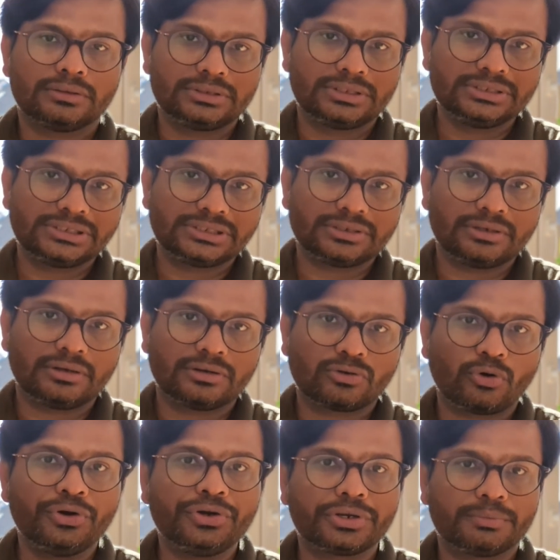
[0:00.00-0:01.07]
these
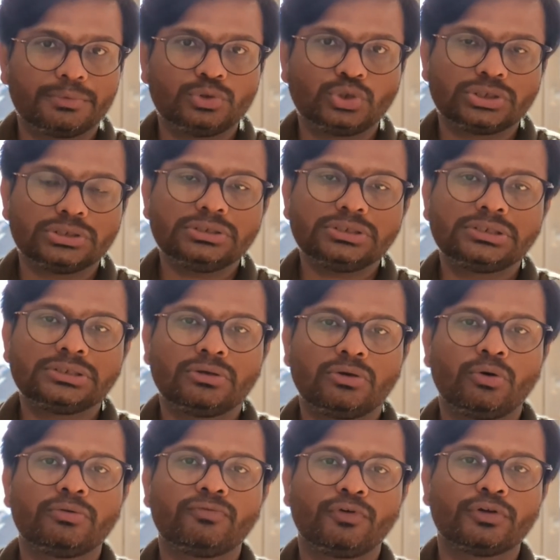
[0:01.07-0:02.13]
contributions
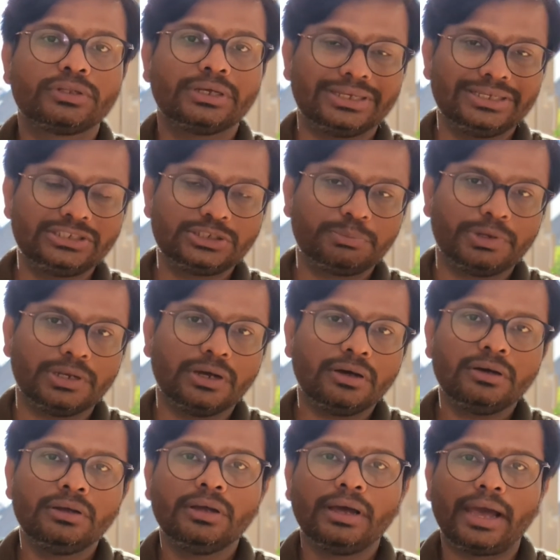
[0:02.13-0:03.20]
on for the each pillar,
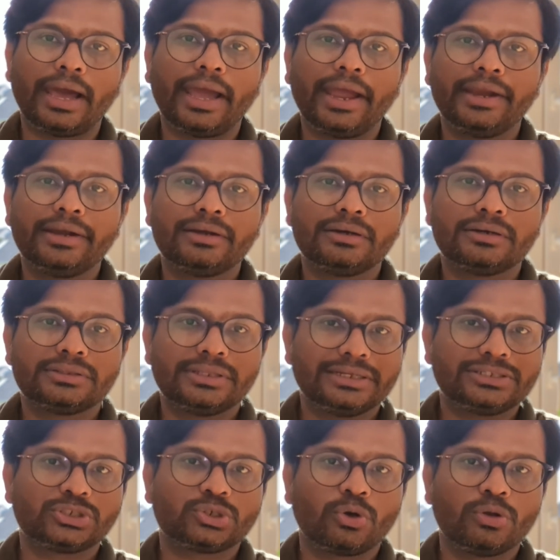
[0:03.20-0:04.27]
and
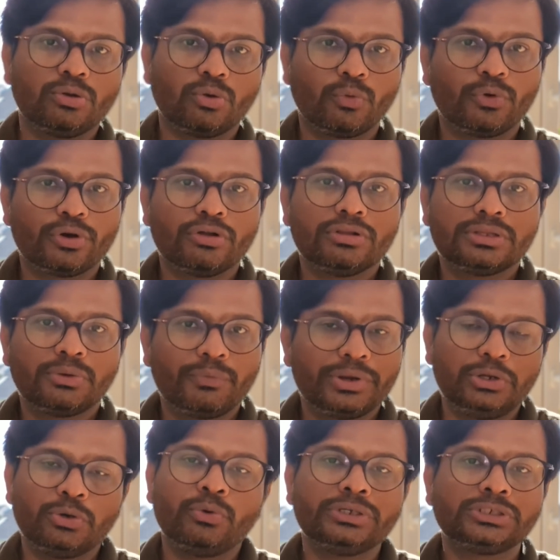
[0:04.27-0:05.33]
that's all overall the
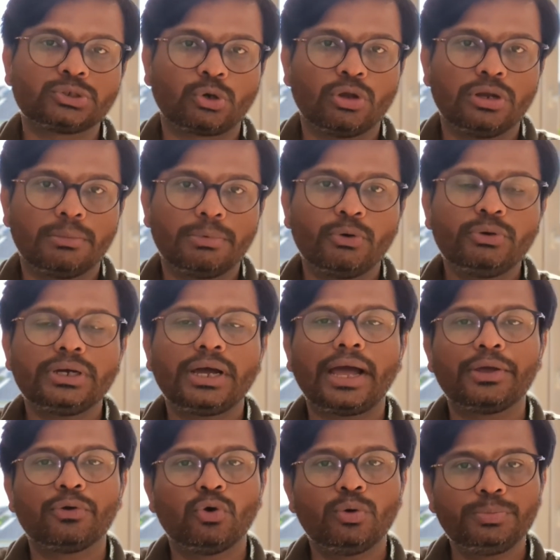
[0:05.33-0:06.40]
video is all about.
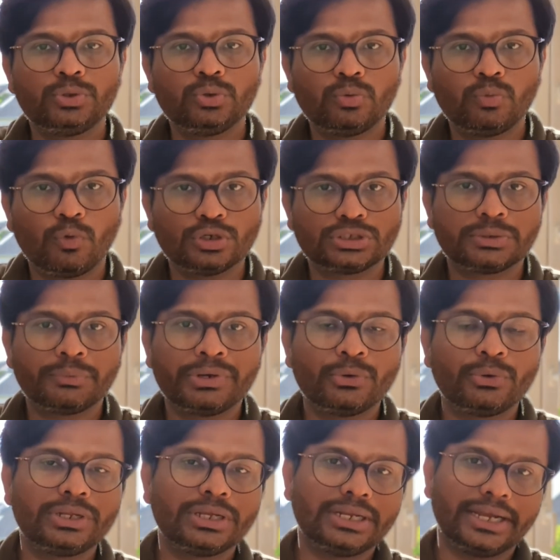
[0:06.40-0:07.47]
I hope you watch the video
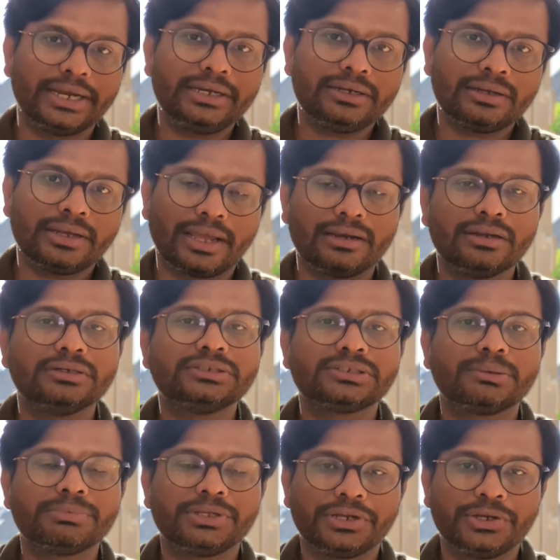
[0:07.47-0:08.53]
till end and learn
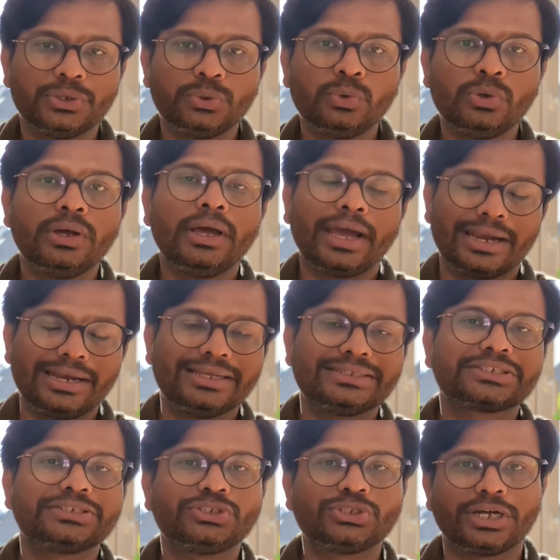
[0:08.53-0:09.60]
something new, and let's
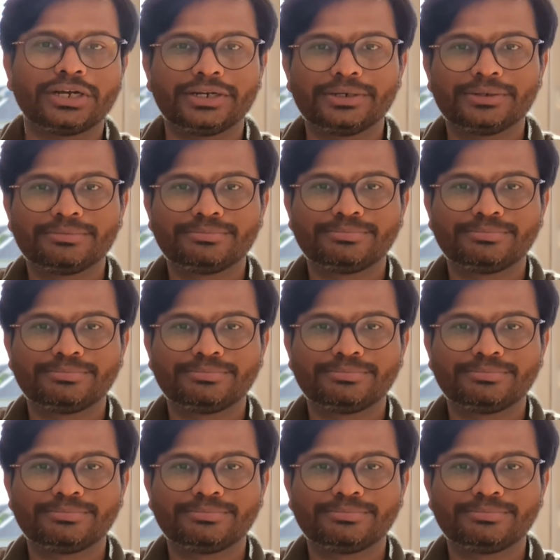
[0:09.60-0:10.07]
get started.